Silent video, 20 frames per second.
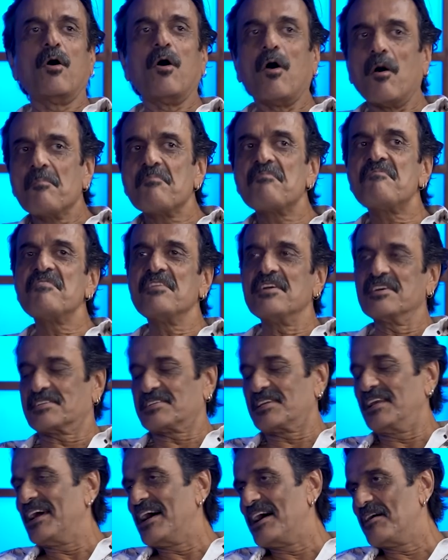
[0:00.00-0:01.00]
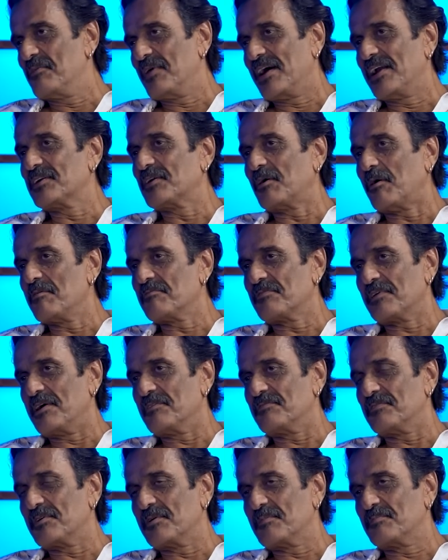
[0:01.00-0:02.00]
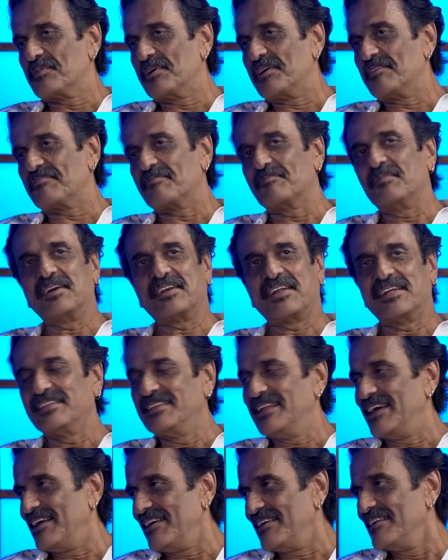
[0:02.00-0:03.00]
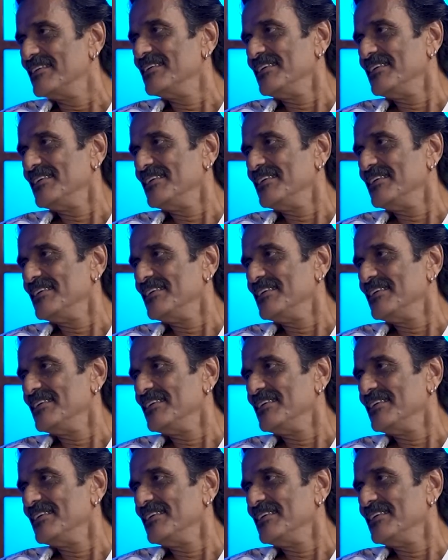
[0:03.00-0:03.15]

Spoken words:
obviously I went off air for a brief bit, and then